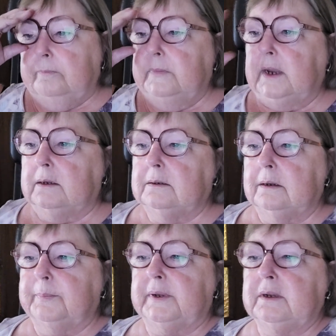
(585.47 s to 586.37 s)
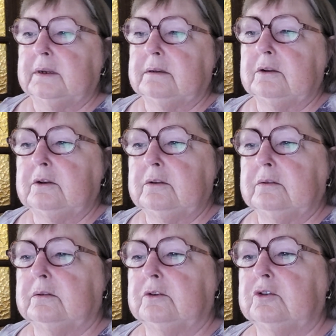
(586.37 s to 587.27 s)
Next up is use
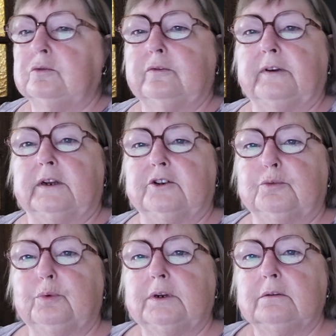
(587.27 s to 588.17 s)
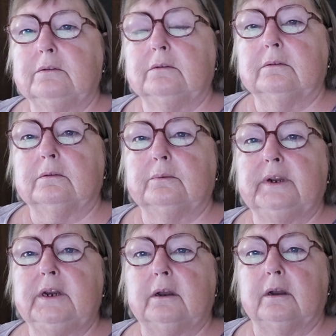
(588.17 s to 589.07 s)
the short flush. Well,
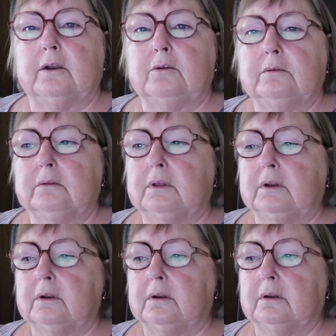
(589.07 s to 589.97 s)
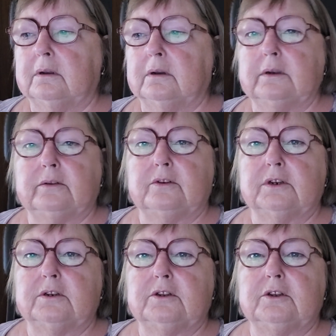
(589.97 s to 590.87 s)
we know that I
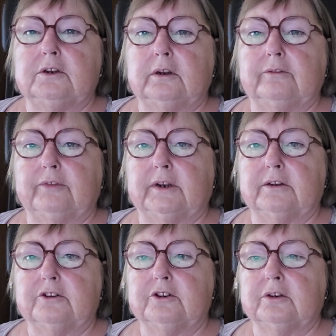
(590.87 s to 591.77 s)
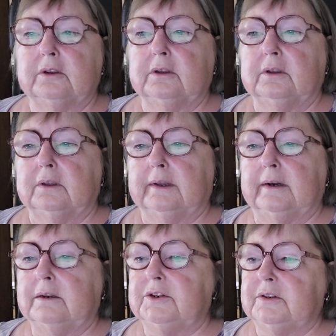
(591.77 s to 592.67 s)
suggest that you don't flush,
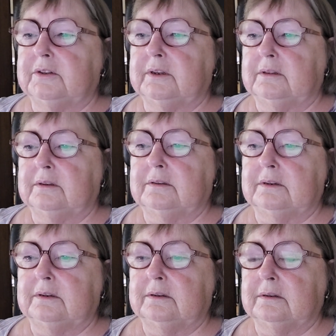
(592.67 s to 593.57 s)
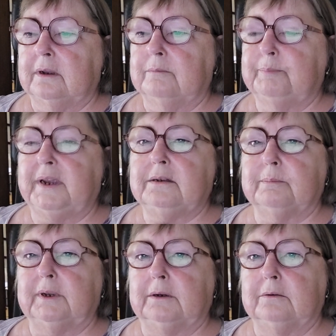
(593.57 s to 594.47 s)
and I just think this is
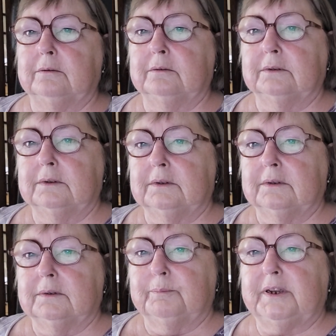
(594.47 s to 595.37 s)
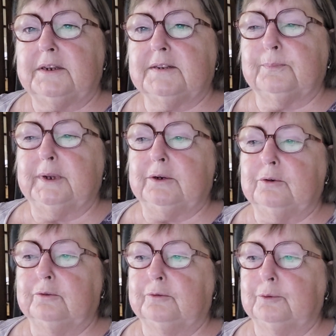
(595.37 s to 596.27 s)
piecemeal
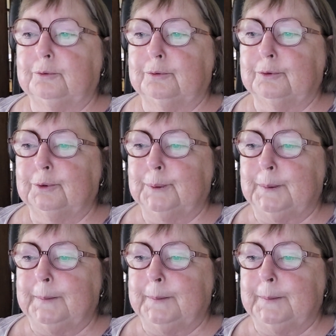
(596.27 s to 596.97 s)
piecemeal for